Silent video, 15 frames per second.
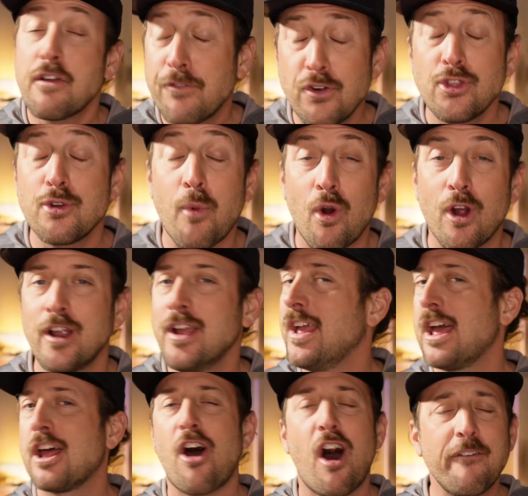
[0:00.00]
Furthermore,
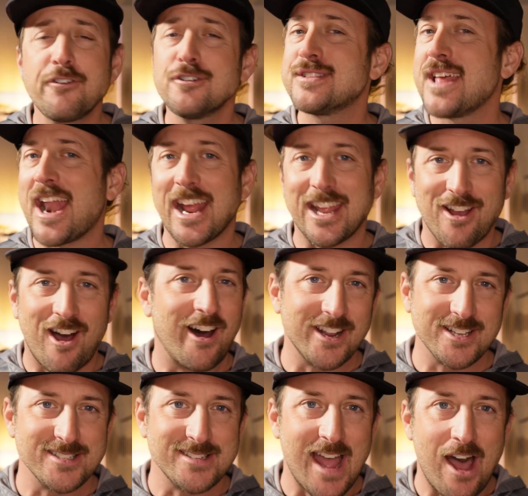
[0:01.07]
it offers that
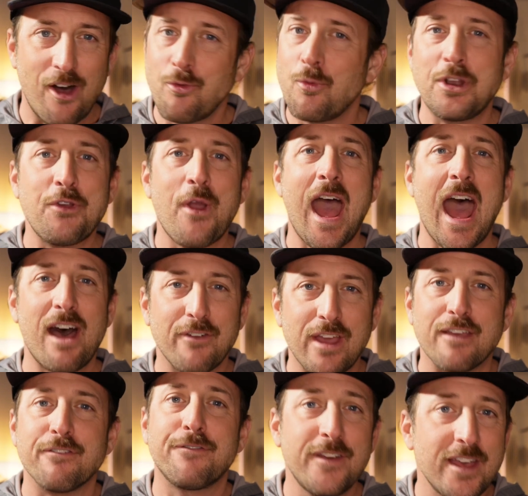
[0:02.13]
iconic sound when you have a
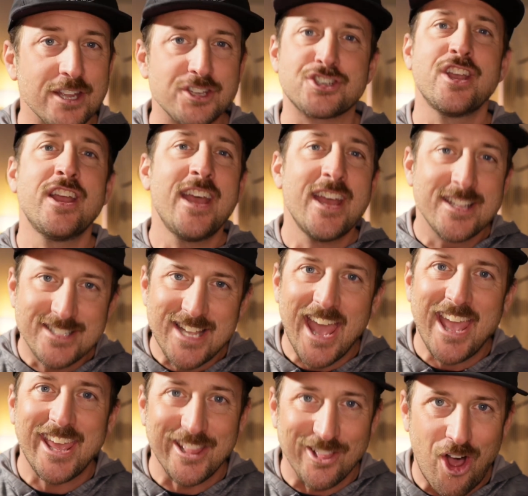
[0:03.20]
fish
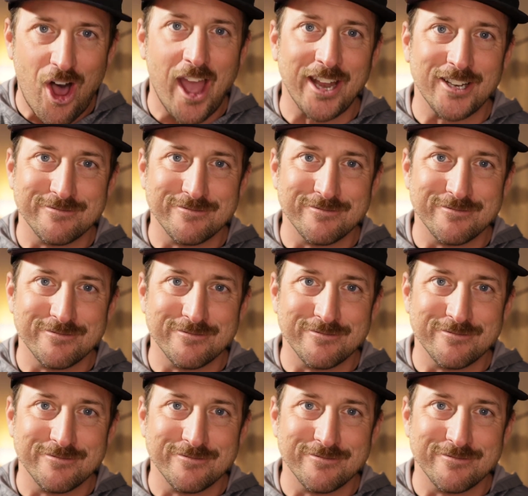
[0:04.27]
taking line.